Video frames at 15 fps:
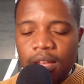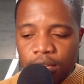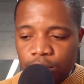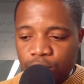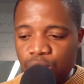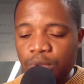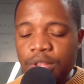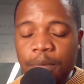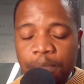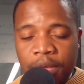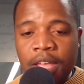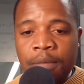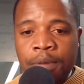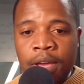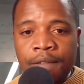Do the
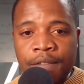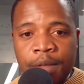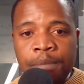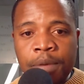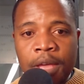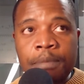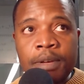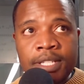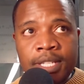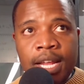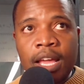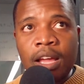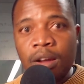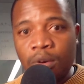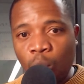paper. If the paper's
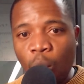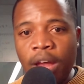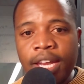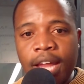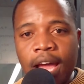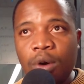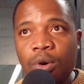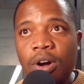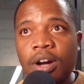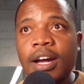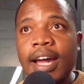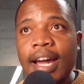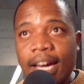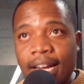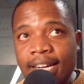like 1 hour,
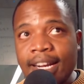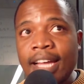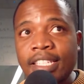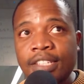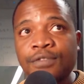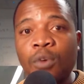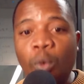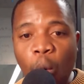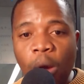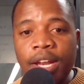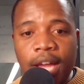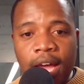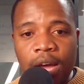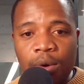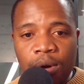write it for 1
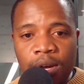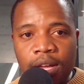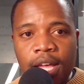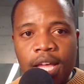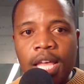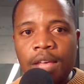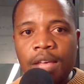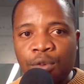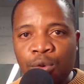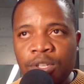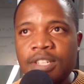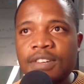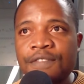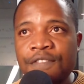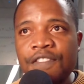hour. If you
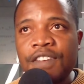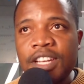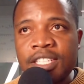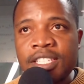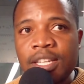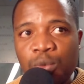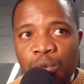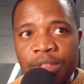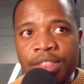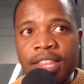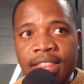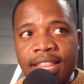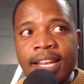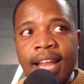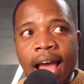didn't finish within
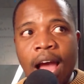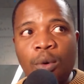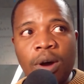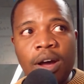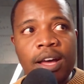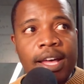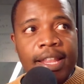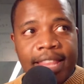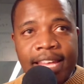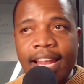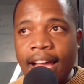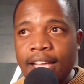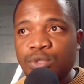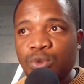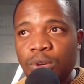that hour, then
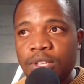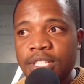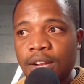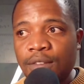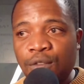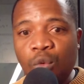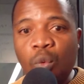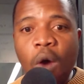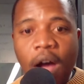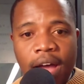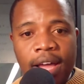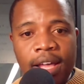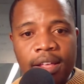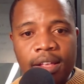ask yourself why.